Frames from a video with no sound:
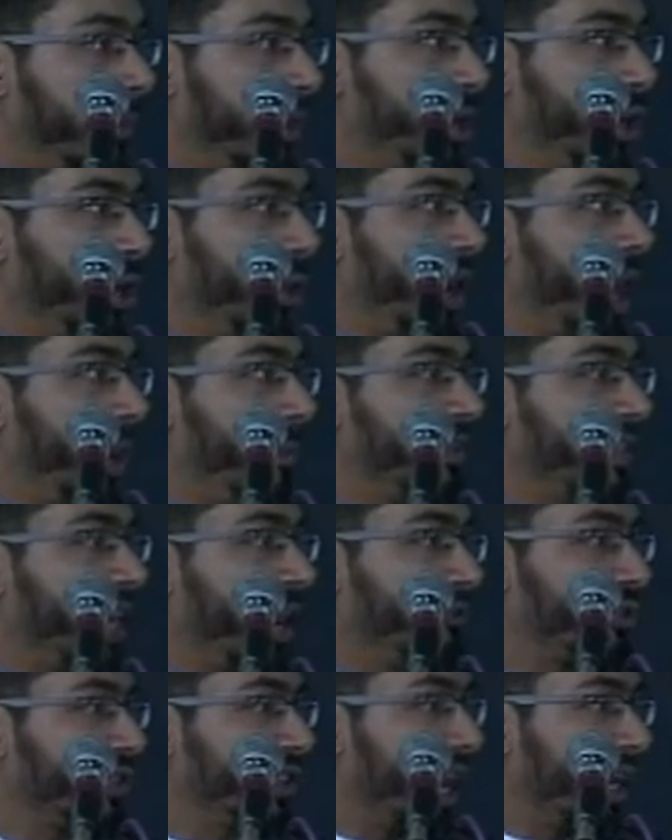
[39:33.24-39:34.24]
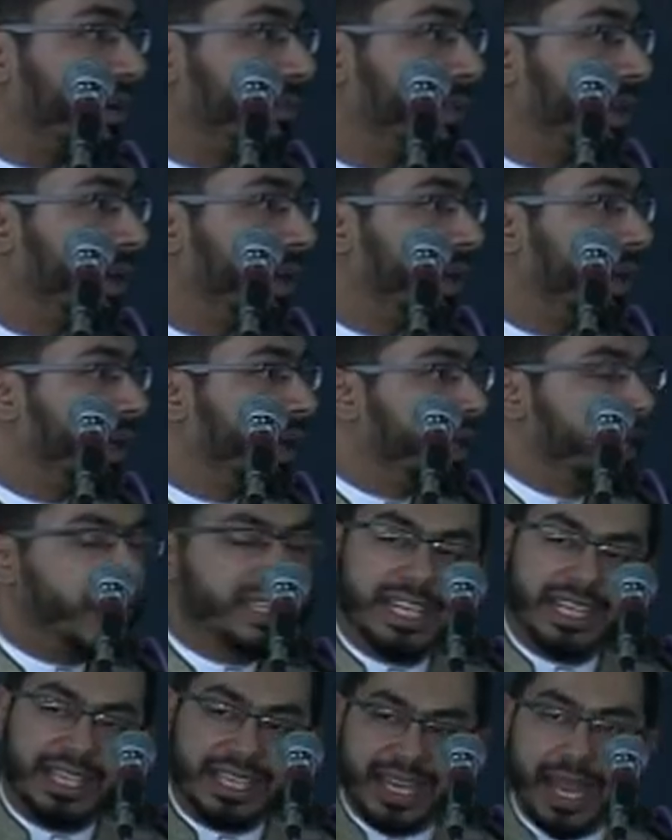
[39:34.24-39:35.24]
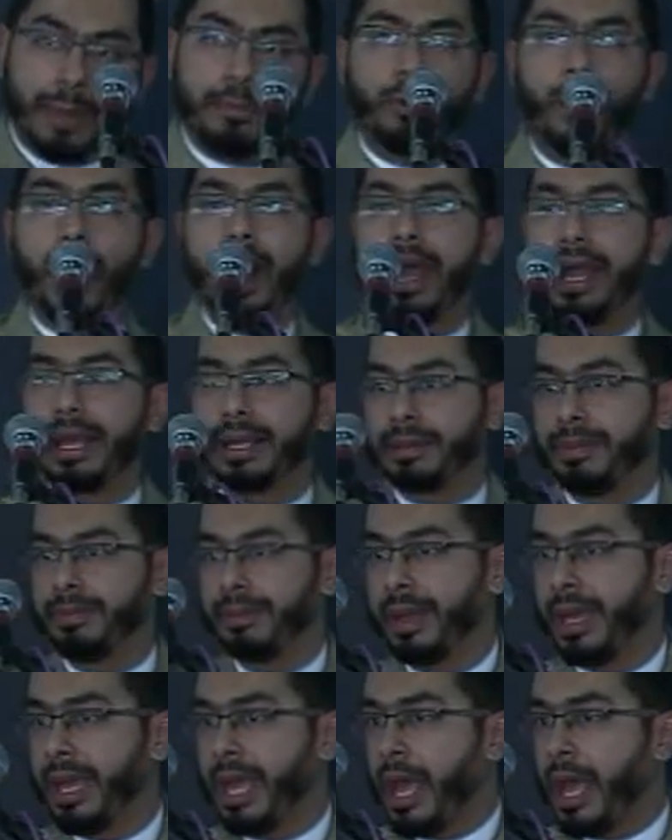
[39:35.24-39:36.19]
But you know what happened after that? Yazid kept quiet.